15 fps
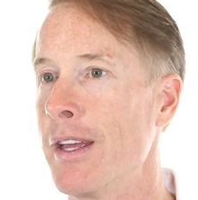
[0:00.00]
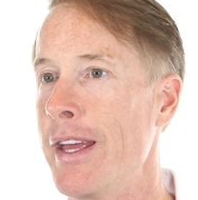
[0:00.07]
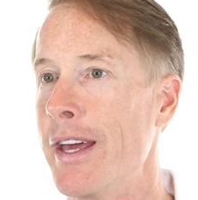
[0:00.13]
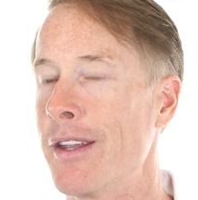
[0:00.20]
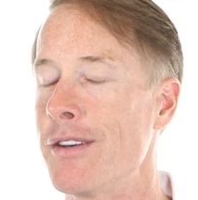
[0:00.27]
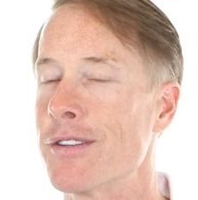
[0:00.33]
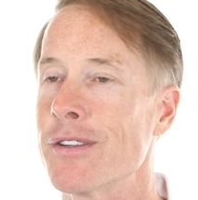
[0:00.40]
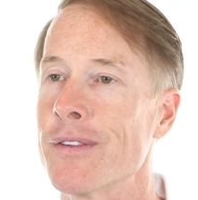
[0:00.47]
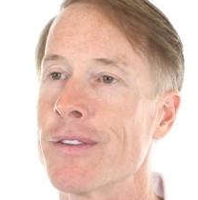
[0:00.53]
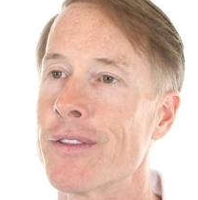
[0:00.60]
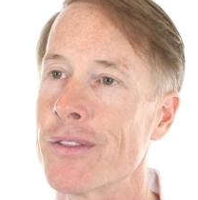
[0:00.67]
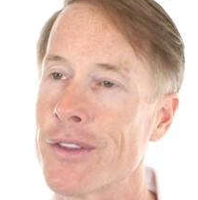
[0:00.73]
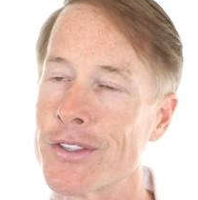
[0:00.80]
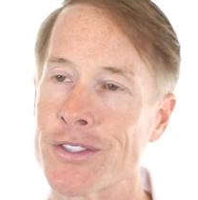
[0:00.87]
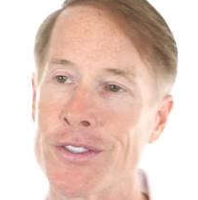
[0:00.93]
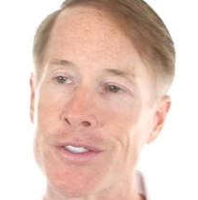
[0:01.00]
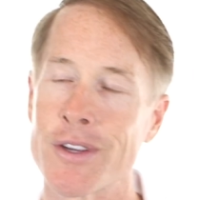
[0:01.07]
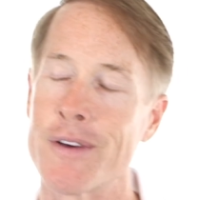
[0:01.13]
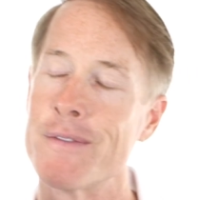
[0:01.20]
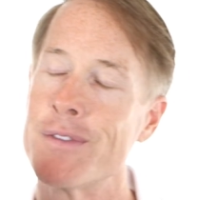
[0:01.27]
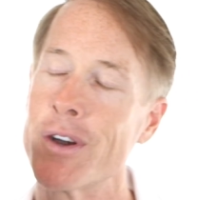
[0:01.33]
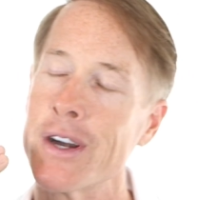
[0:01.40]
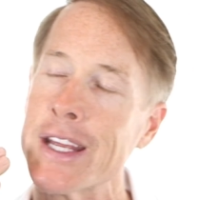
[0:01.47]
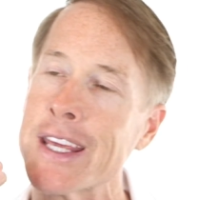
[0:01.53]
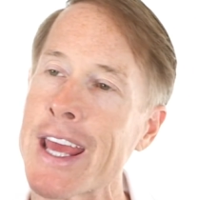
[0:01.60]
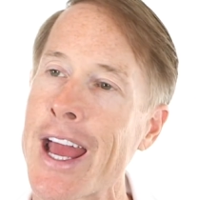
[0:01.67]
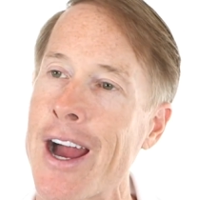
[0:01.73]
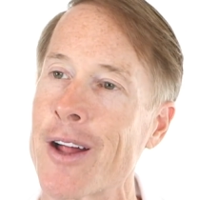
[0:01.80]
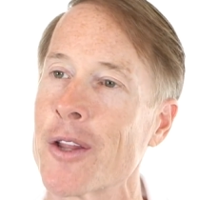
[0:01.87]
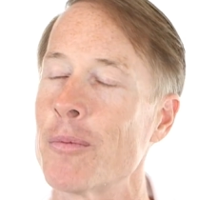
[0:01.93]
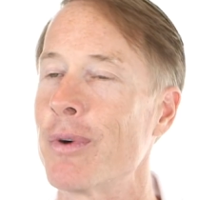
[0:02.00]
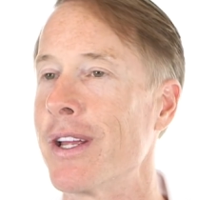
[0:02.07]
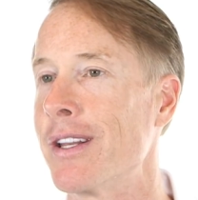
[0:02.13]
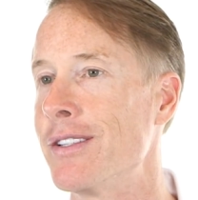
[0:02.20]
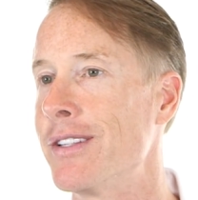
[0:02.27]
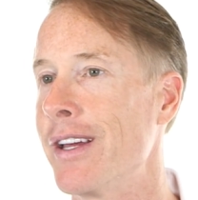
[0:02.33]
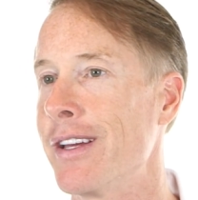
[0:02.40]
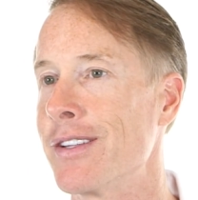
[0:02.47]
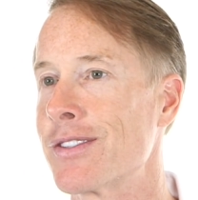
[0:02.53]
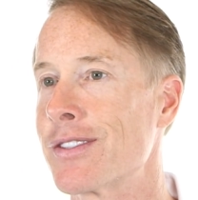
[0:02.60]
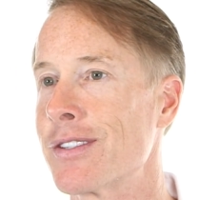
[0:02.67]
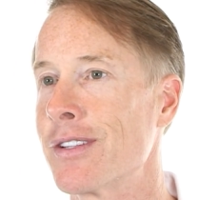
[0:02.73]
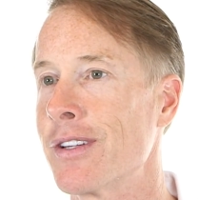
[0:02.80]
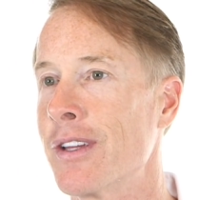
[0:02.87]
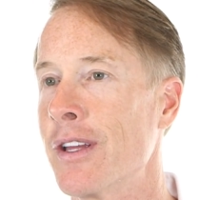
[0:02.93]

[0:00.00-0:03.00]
And this is a very calibrated taste.